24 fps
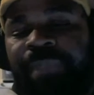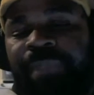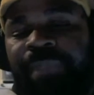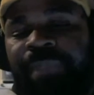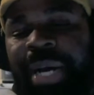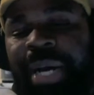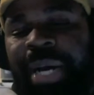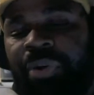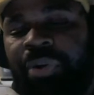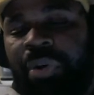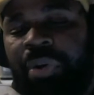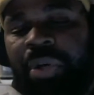my
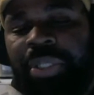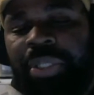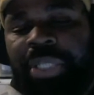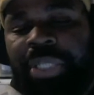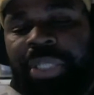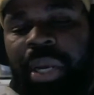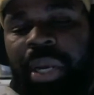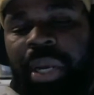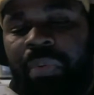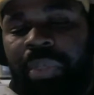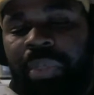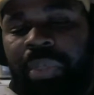daughter's
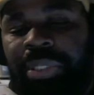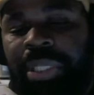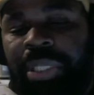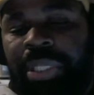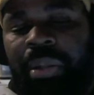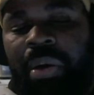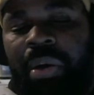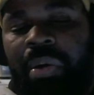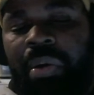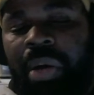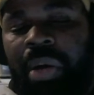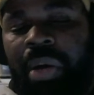hair wasn't
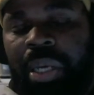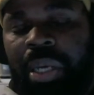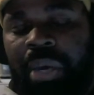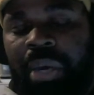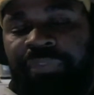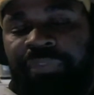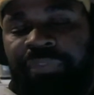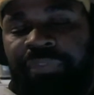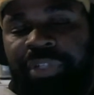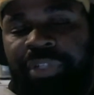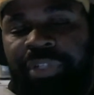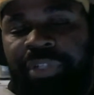long
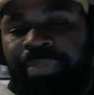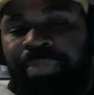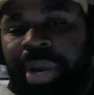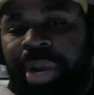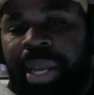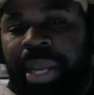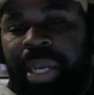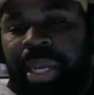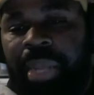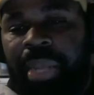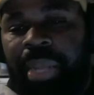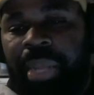enough to
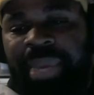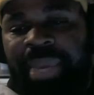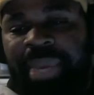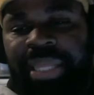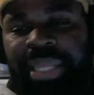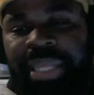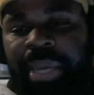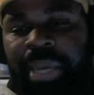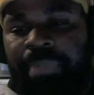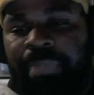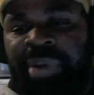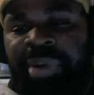braid and make
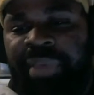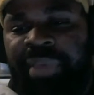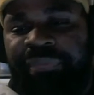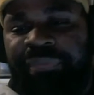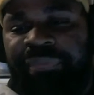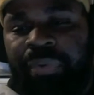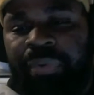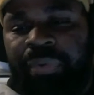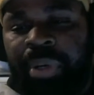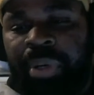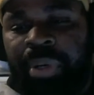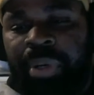that braid
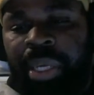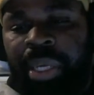for?